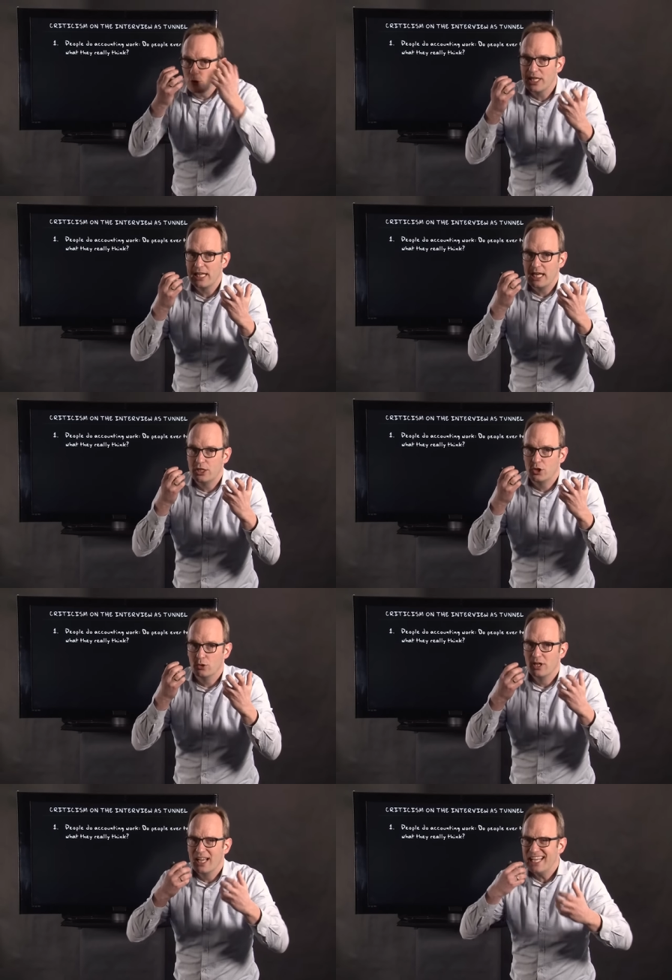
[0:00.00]
to engage
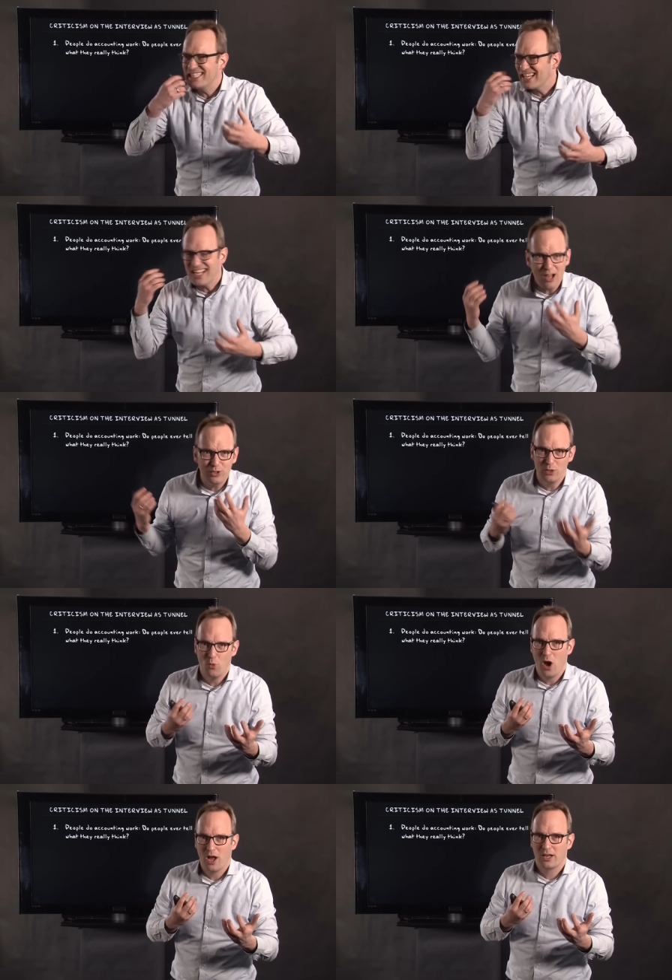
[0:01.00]
you. It's
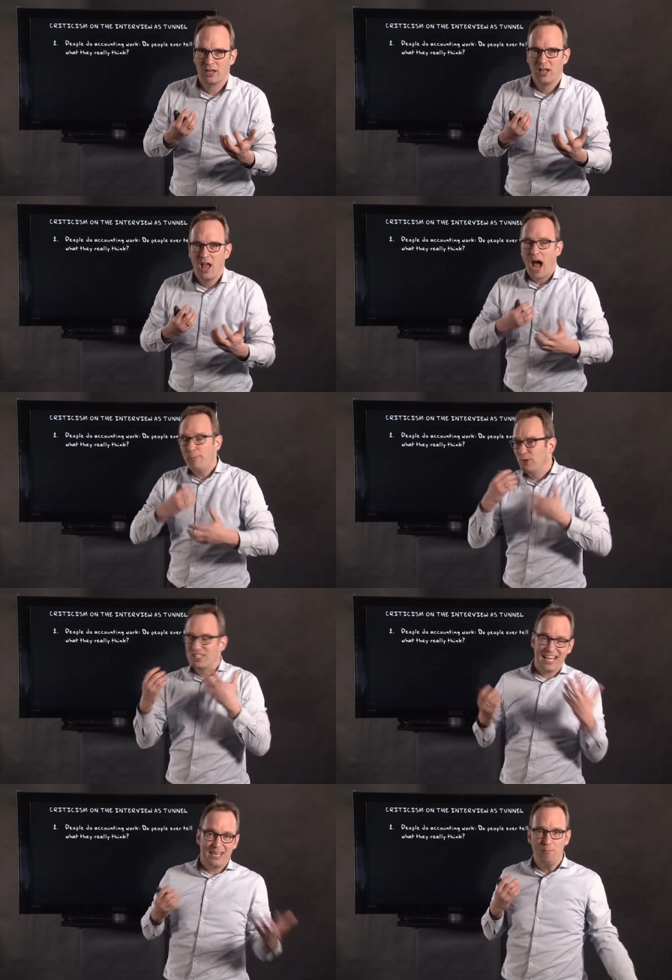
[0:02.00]
accounting work. I
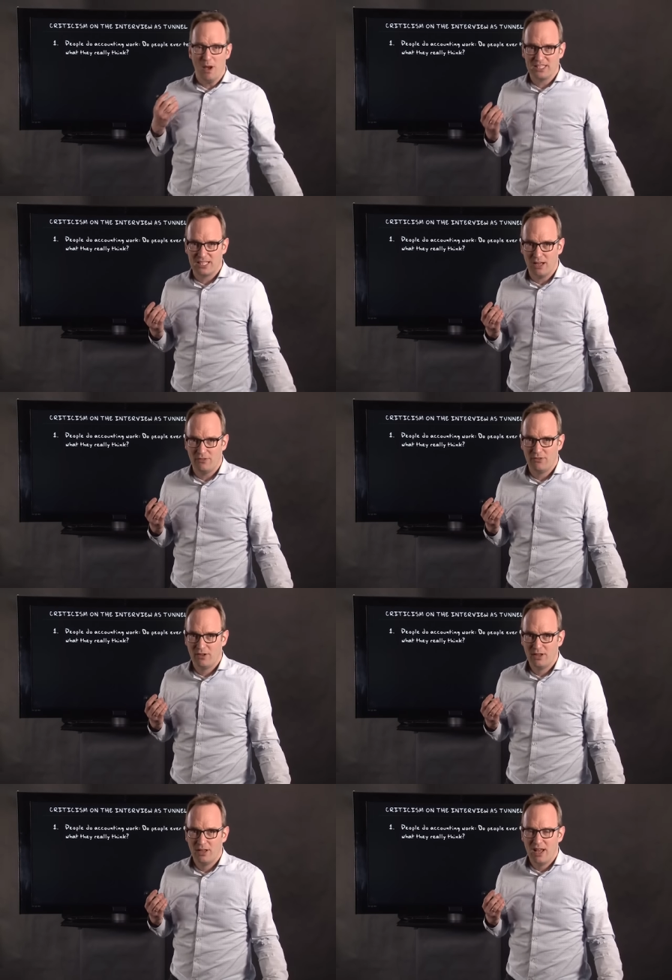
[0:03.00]
present myself.
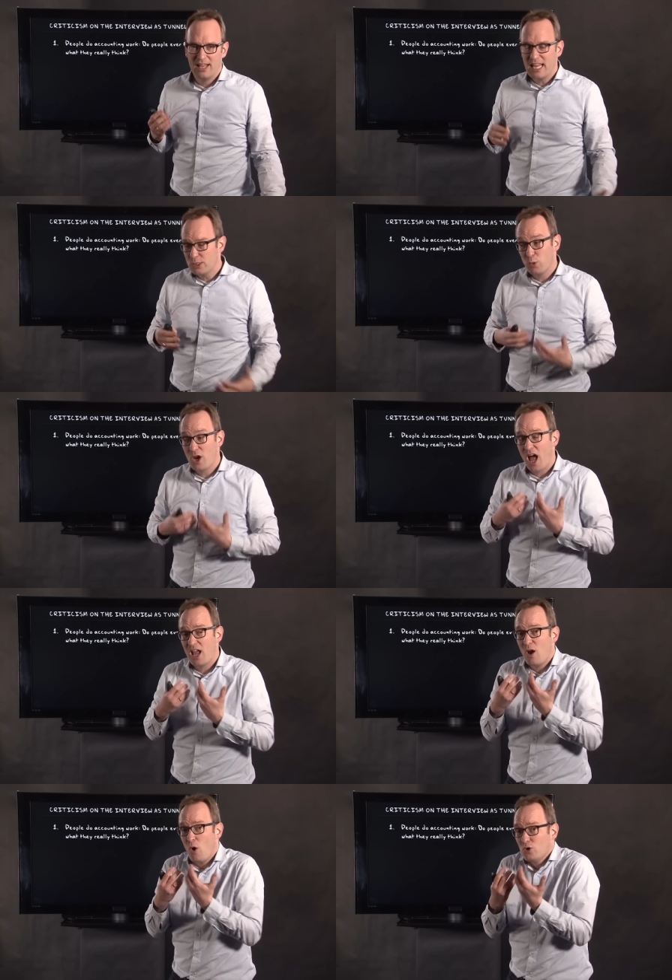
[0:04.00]
And that's what
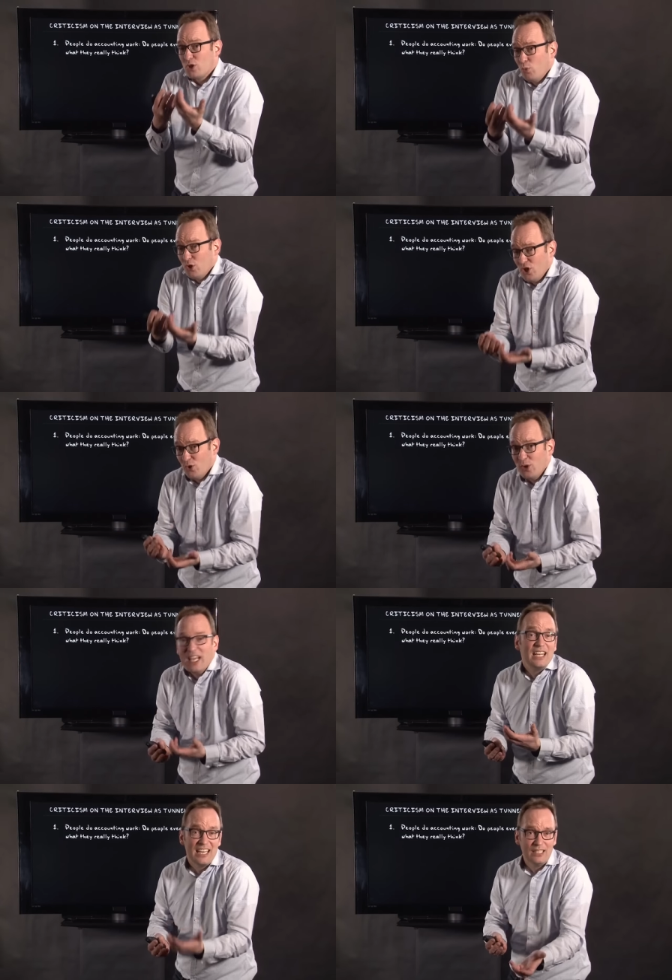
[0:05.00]
I also would do
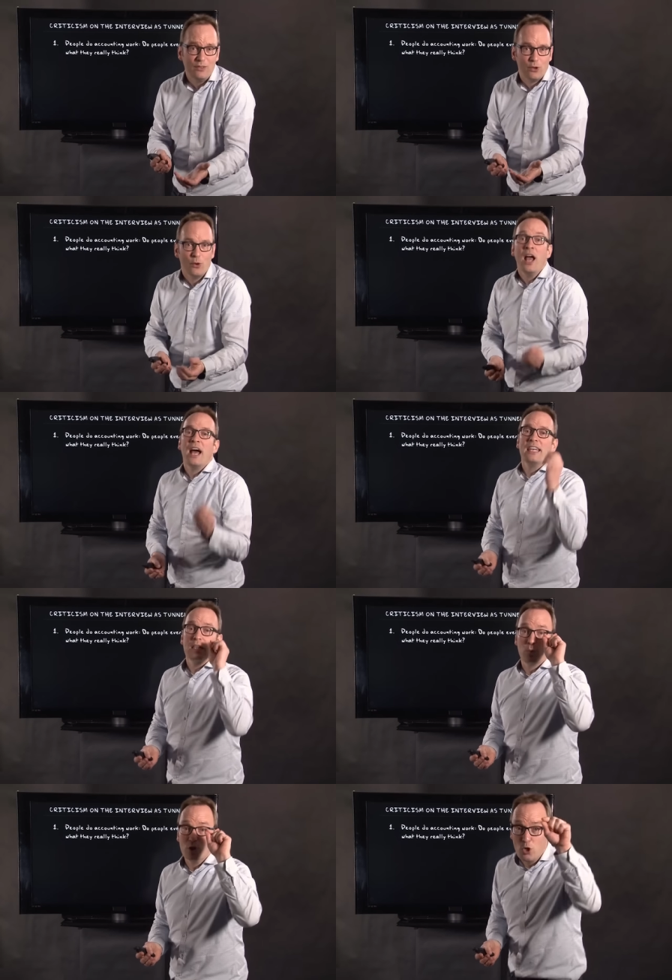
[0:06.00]
in an interview. And
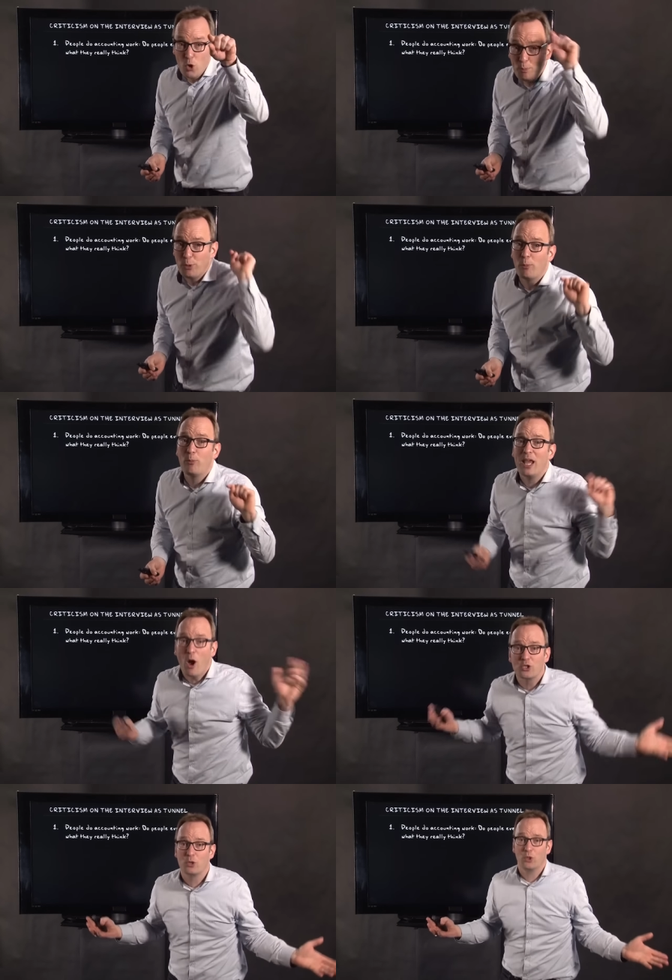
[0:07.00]
that's what you probably
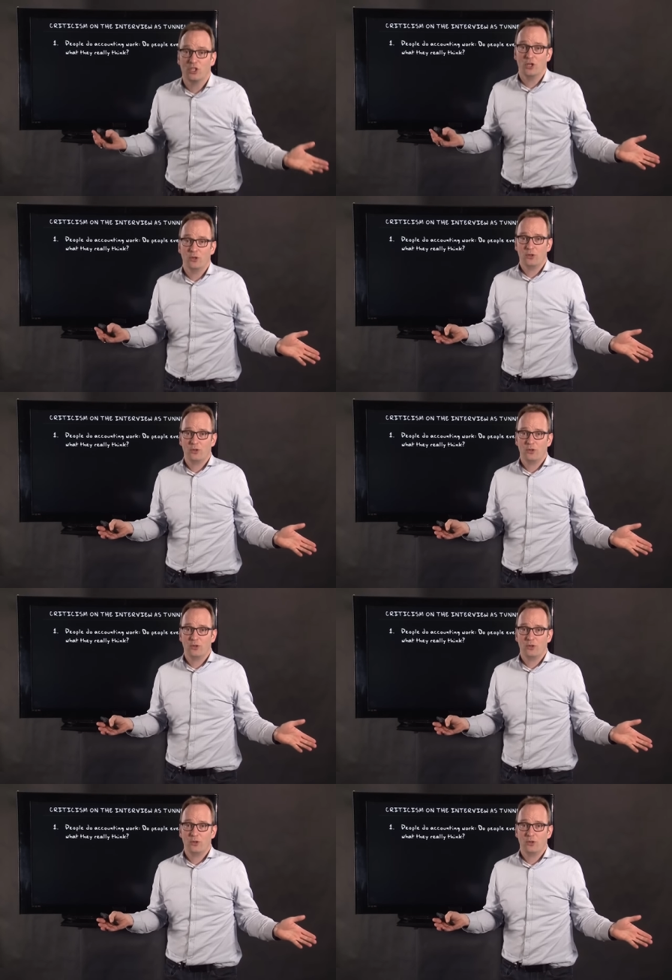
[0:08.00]
also would do.